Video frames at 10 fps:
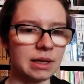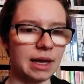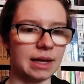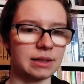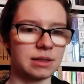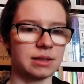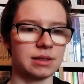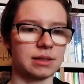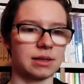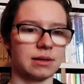
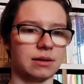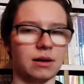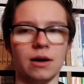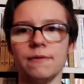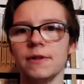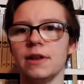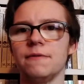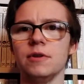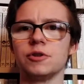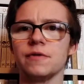It's hopefully in a
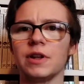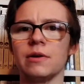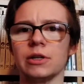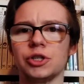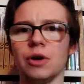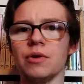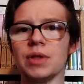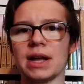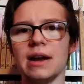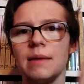future video I'll show you
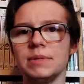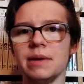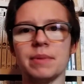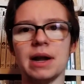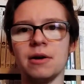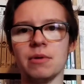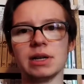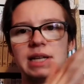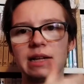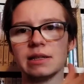like an update, but I don't want
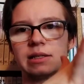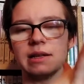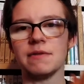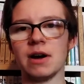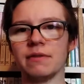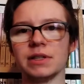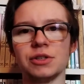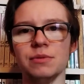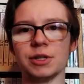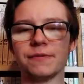to take the sleeve off. It's
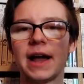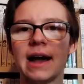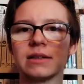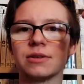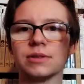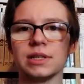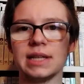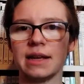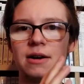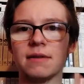too much of a hassle to
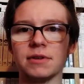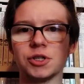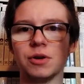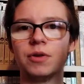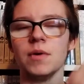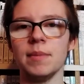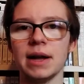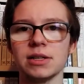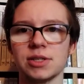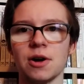take it off and show you what my
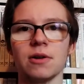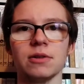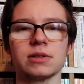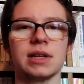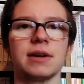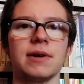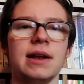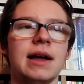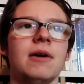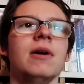scar looks like right
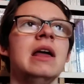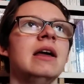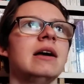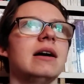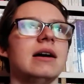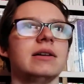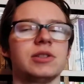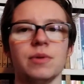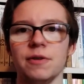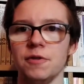now.
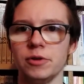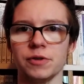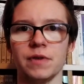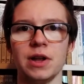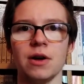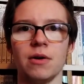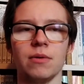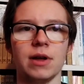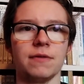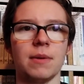So in a future video,
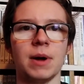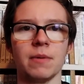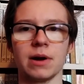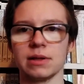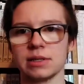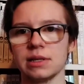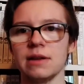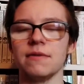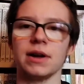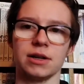if I'm not wearing the
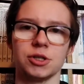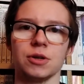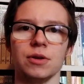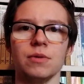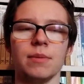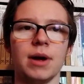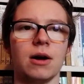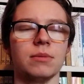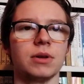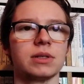sleeve, I can show you what my
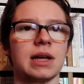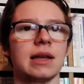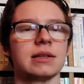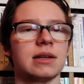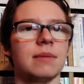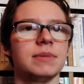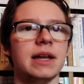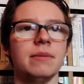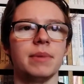arm looks like as an update.